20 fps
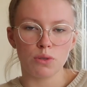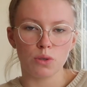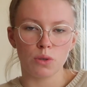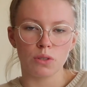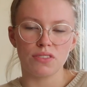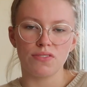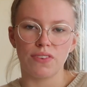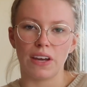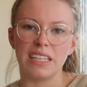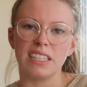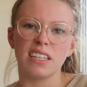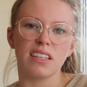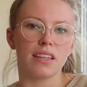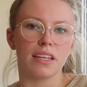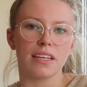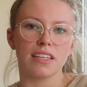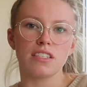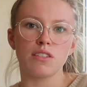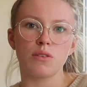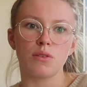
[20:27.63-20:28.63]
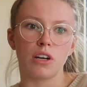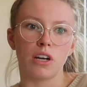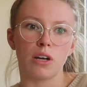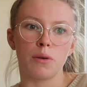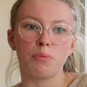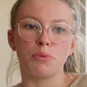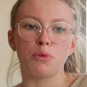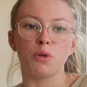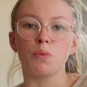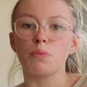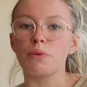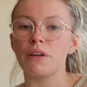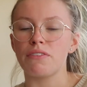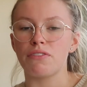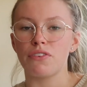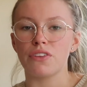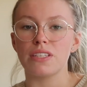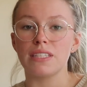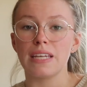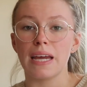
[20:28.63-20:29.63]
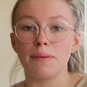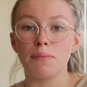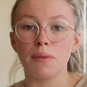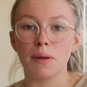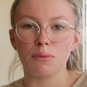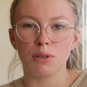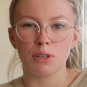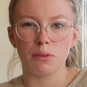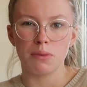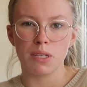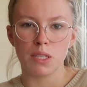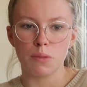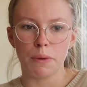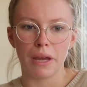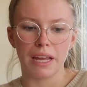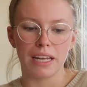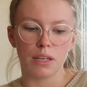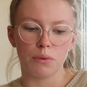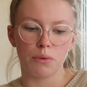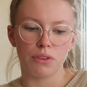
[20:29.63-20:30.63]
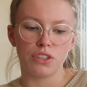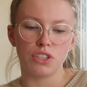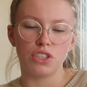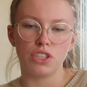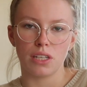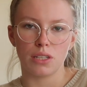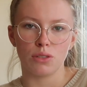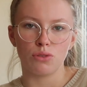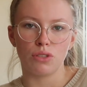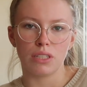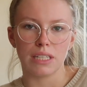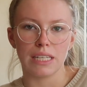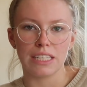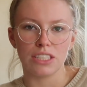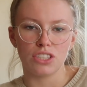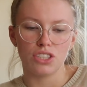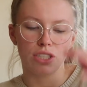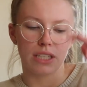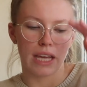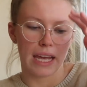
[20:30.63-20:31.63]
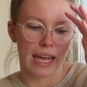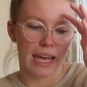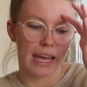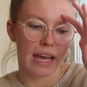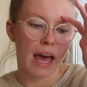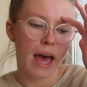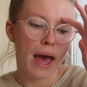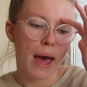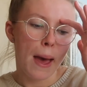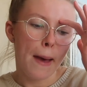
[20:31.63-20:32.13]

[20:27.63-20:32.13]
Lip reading: so it's finding things that are appropriate for the time that I'm going to be spending with the children each day.